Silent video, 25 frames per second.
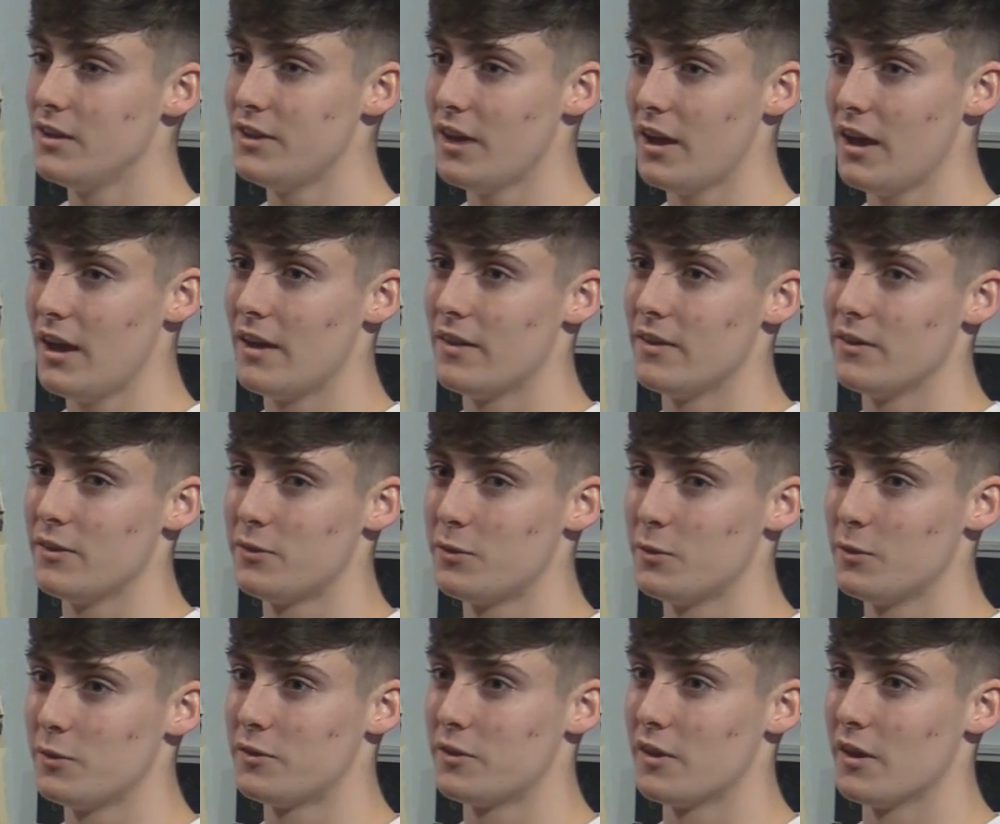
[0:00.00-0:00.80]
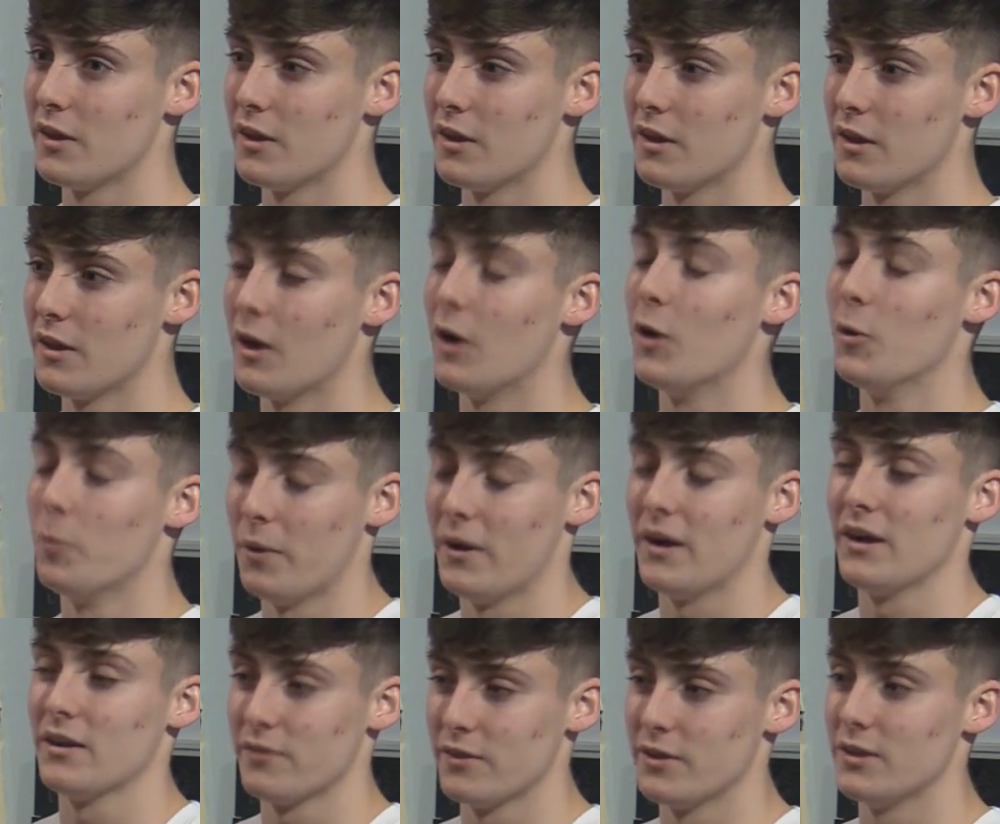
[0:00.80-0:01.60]
This was the
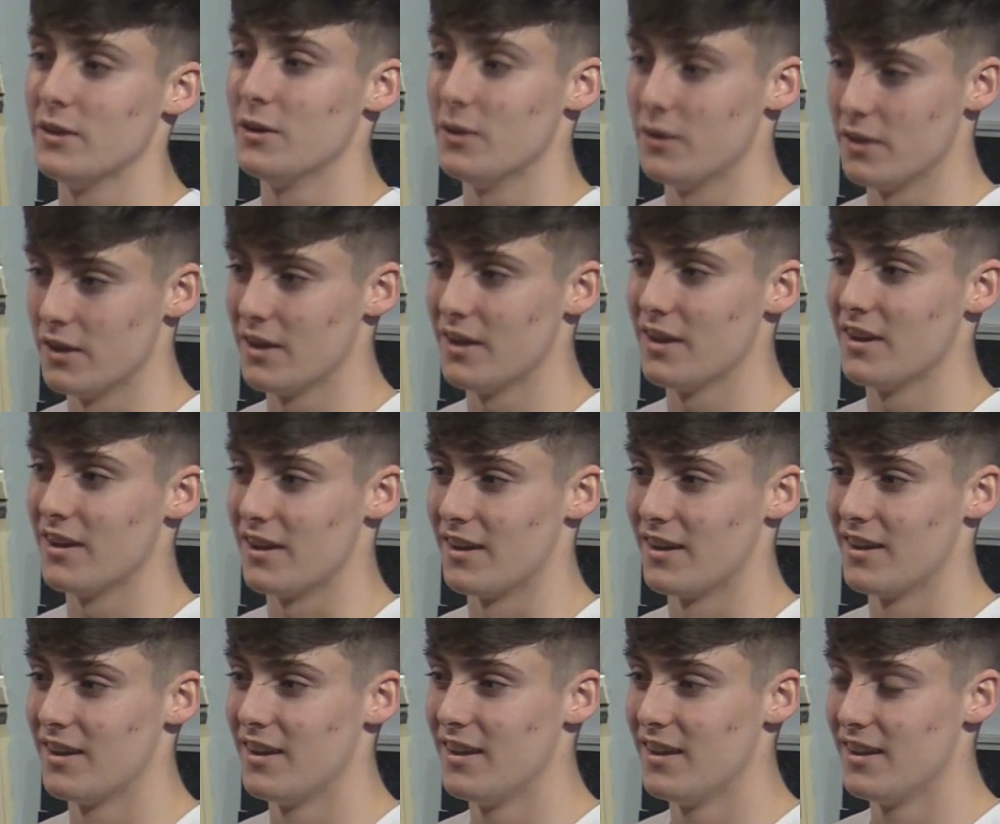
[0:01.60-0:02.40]
Opaque video. Yeah.